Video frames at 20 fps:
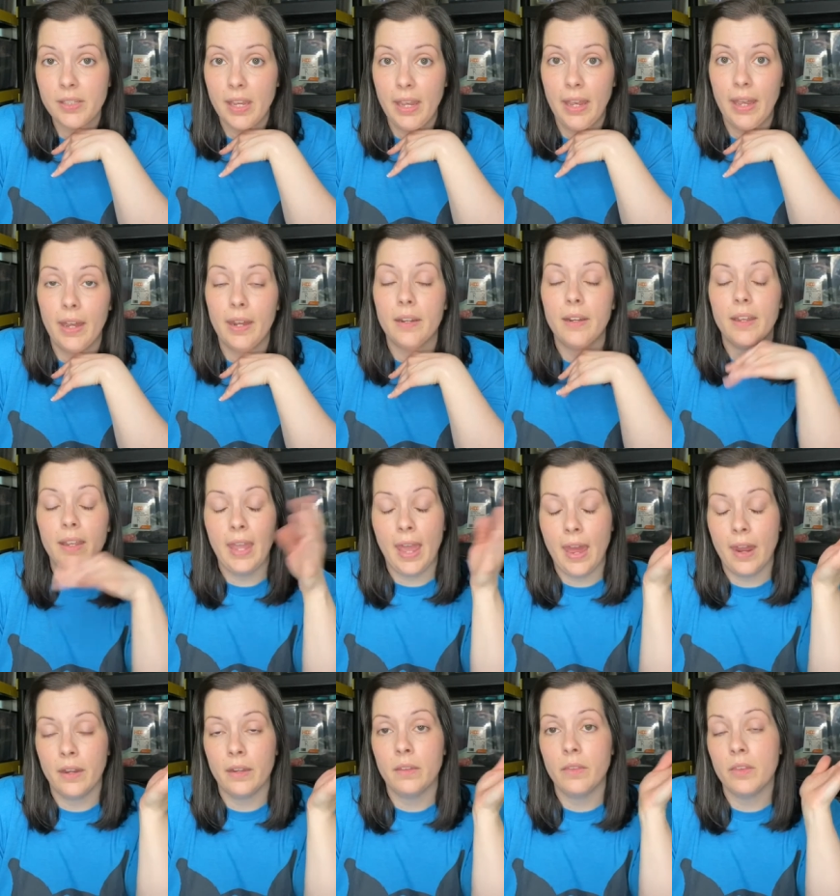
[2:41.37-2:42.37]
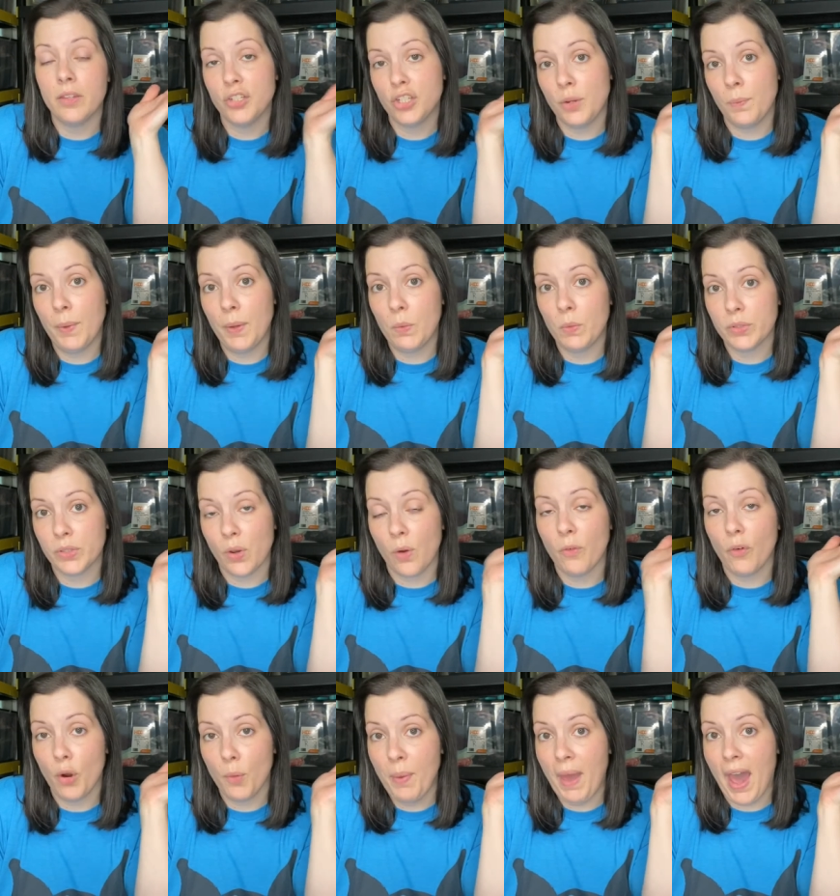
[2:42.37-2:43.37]
And again, the shipping was
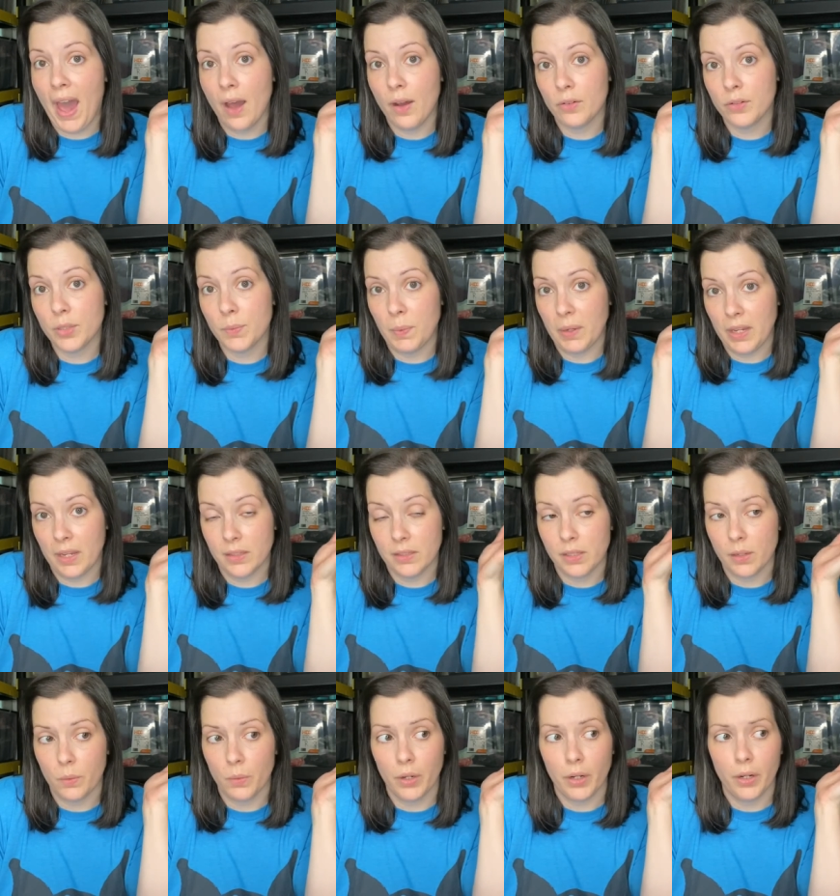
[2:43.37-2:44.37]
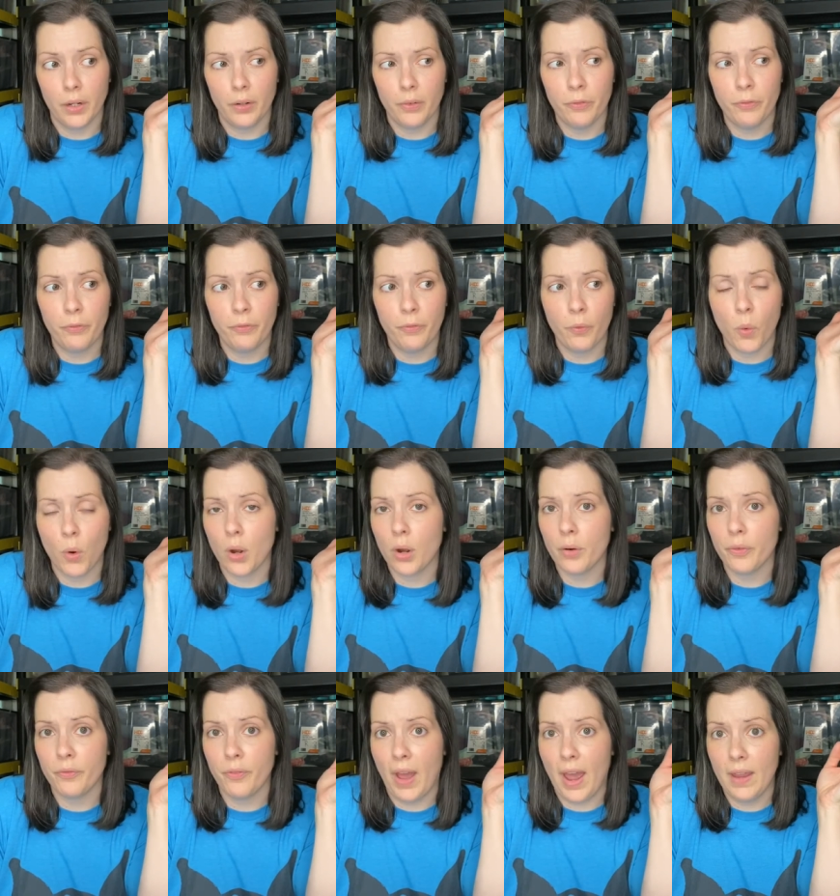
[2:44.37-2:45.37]
over a pound because there were four
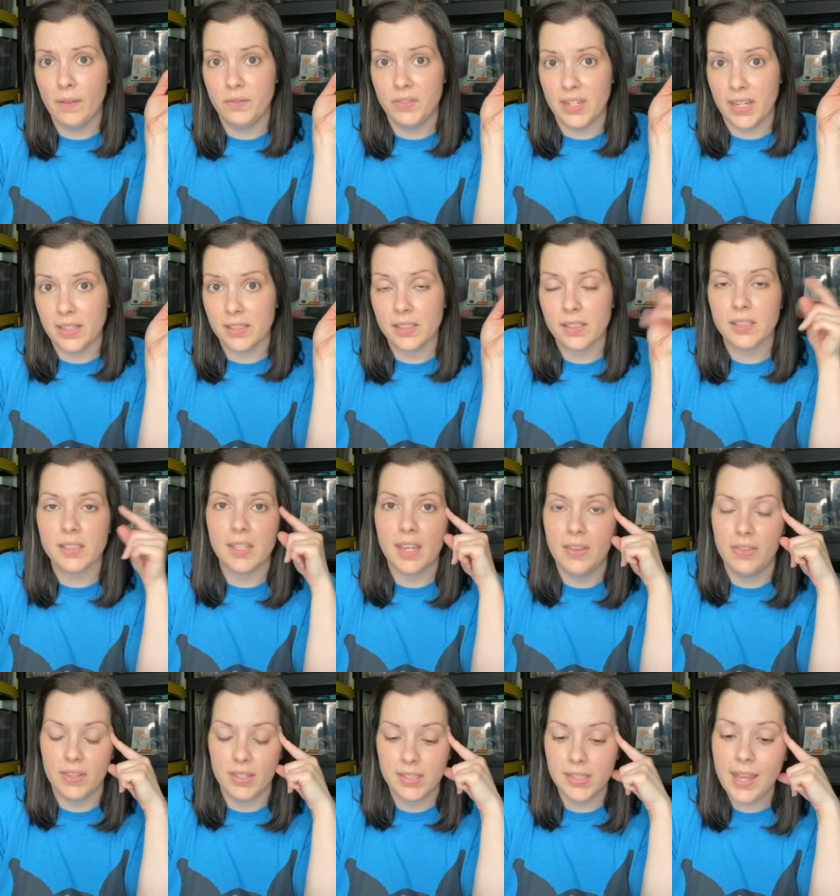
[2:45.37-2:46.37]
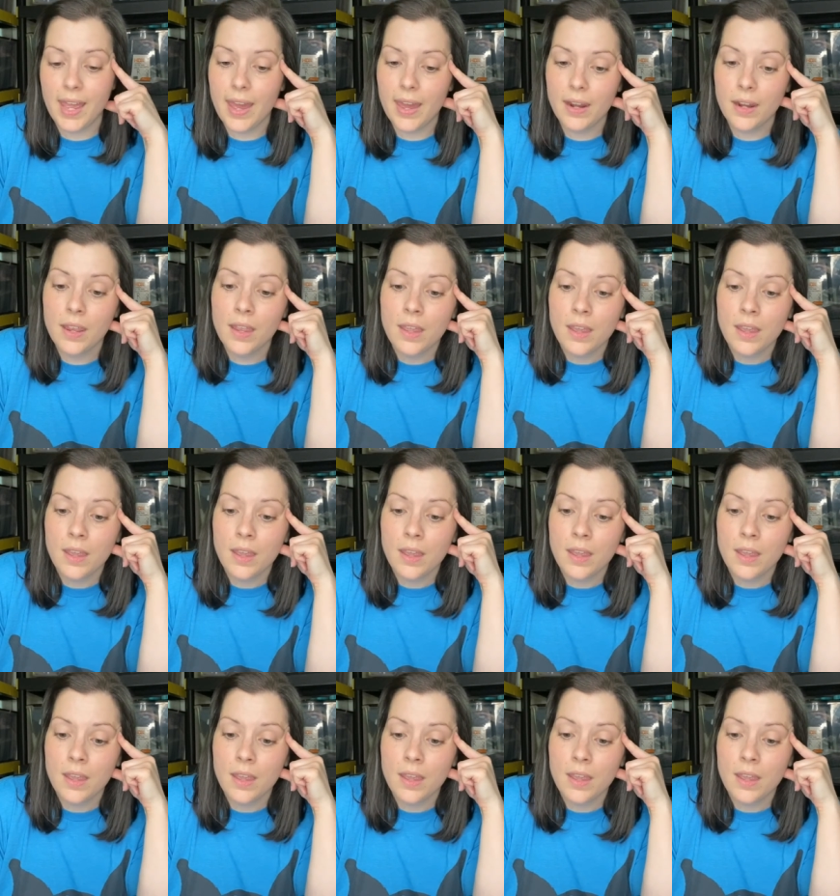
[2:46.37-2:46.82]
or five discs in the set.